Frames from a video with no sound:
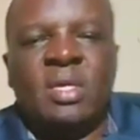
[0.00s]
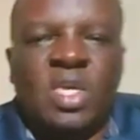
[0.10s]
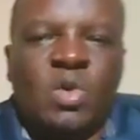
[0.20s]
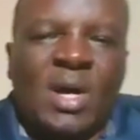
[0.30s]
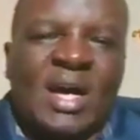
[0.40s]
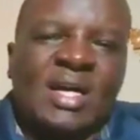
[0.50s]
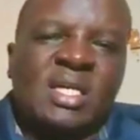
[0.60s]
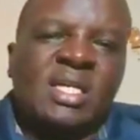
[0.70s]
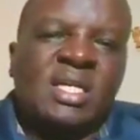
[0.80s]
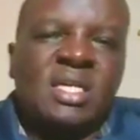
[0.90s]
your
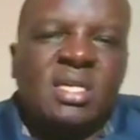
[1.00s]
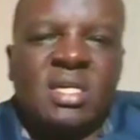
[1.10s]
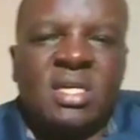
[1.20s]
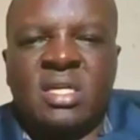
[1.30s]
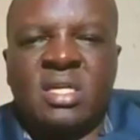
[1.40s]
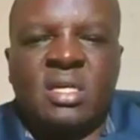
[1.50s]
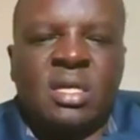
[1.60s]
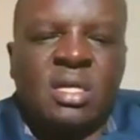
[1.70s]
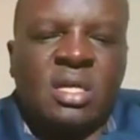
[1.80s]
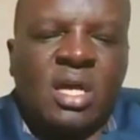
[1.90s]

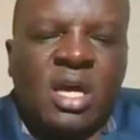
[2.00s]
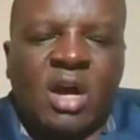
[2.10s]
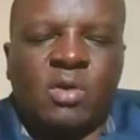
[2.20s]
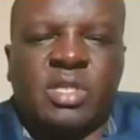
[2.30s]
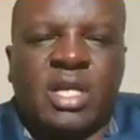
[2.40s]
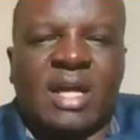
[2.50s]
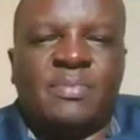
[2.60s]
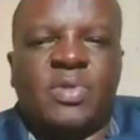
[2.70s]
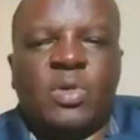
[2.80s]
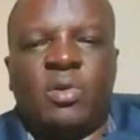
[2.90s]

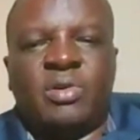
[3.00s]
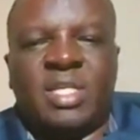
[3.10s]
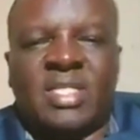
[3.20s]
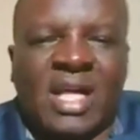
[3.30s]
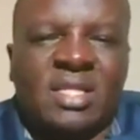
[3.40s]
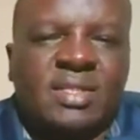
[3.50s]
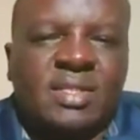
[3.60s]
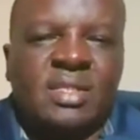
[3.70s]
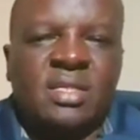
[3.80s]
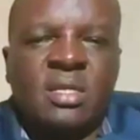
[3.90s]
outcomes or
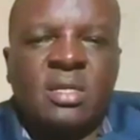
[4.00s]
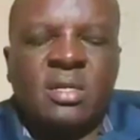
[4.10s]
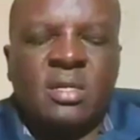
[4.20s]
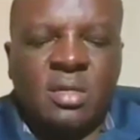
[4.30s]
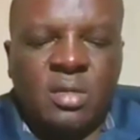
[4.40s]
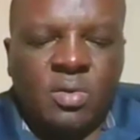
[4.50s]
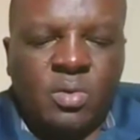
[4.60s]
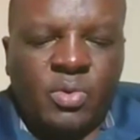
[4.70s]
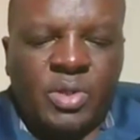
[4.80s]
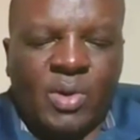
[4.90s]
results
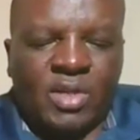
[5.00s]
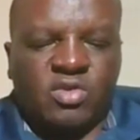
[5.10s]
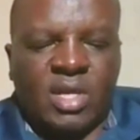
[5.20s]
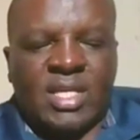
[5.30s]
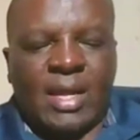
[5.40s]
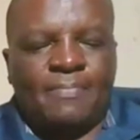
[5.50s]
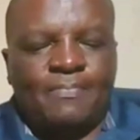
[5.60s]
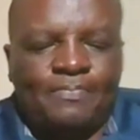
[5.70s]
with your trainer.